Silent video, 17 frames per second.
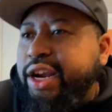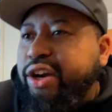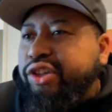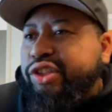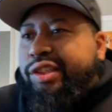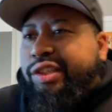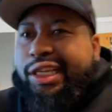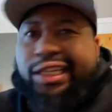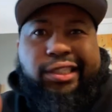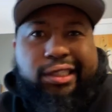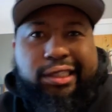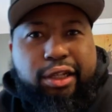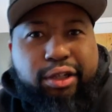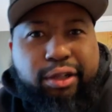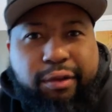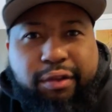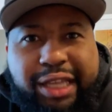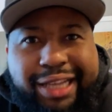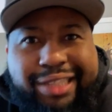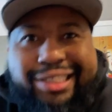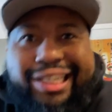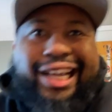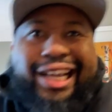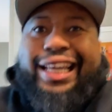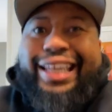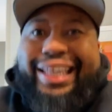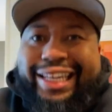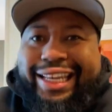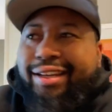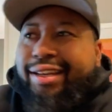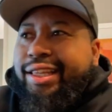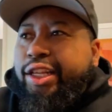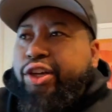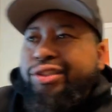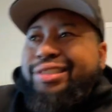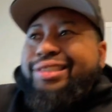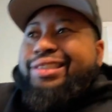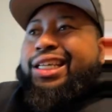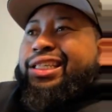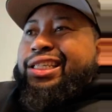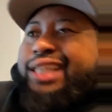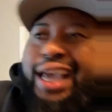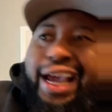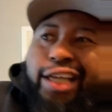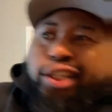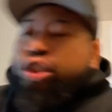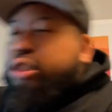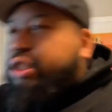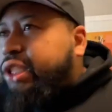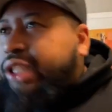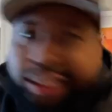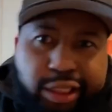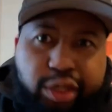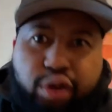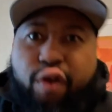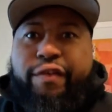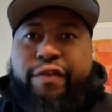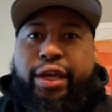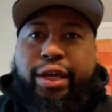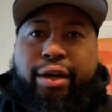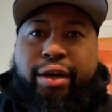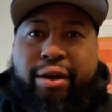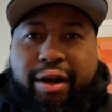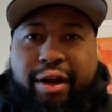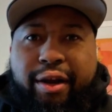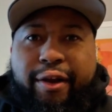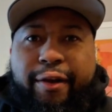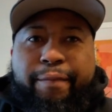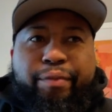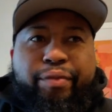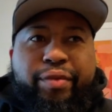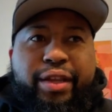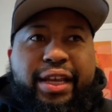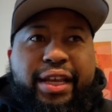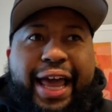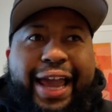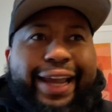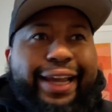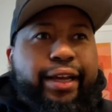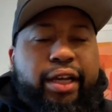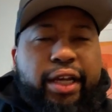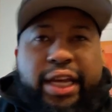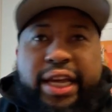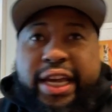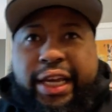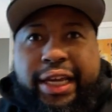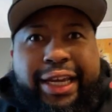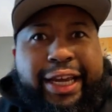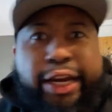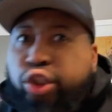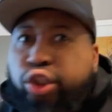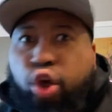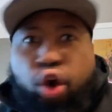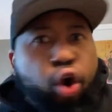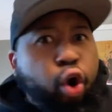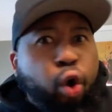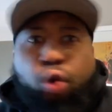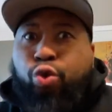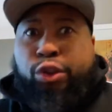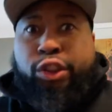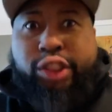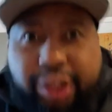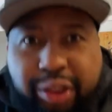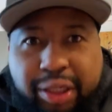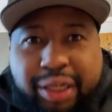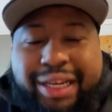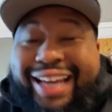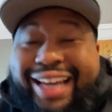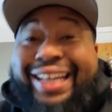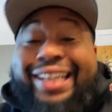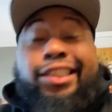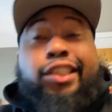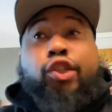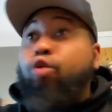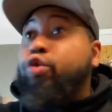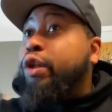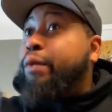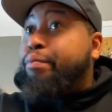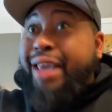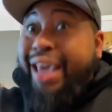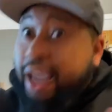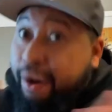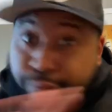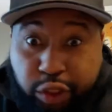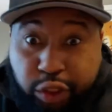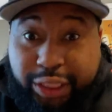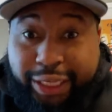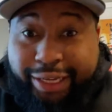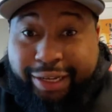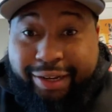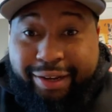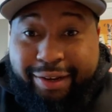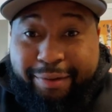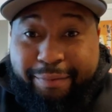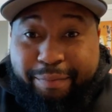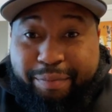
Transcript: Here's this little thing to clean it. There's this extra thingy over here. Like, here's a holster. Like, they sold him everything.